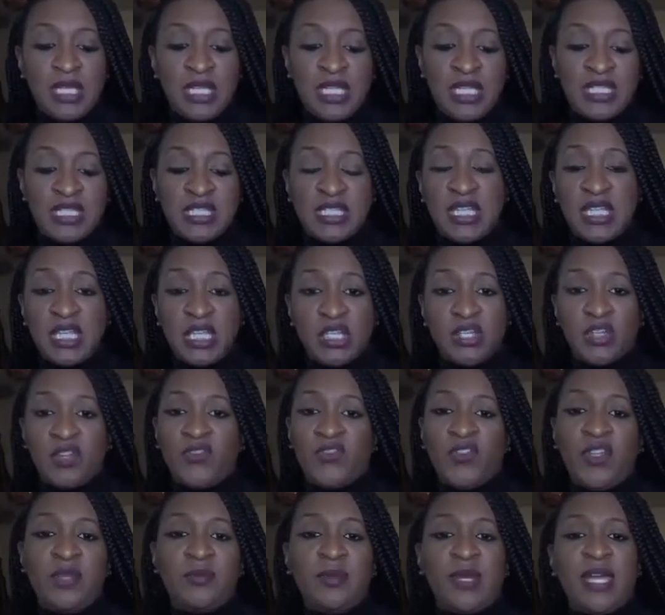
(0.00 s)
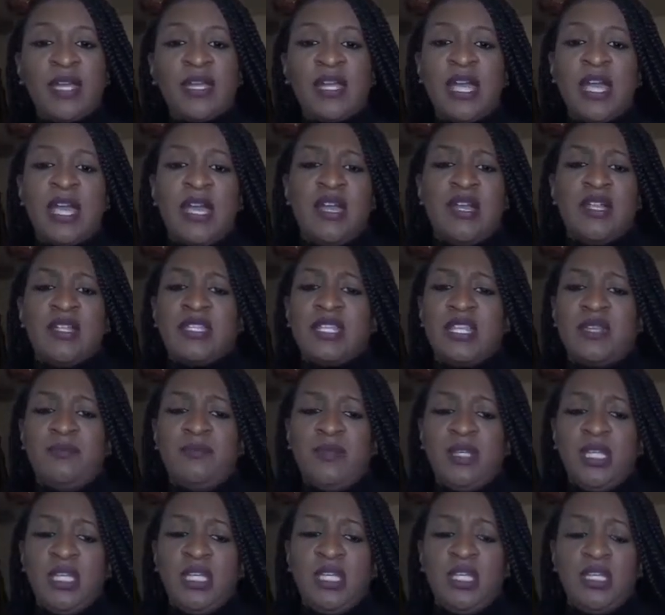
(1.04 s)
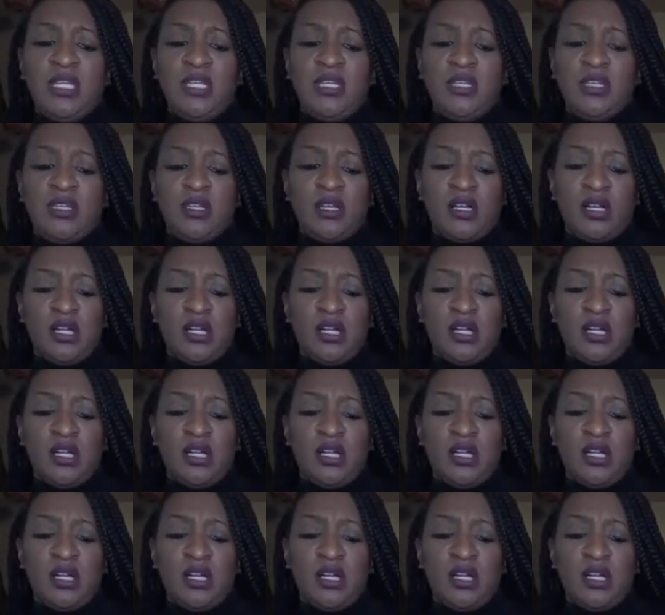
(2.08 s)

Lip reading: is getting your feedback, to me,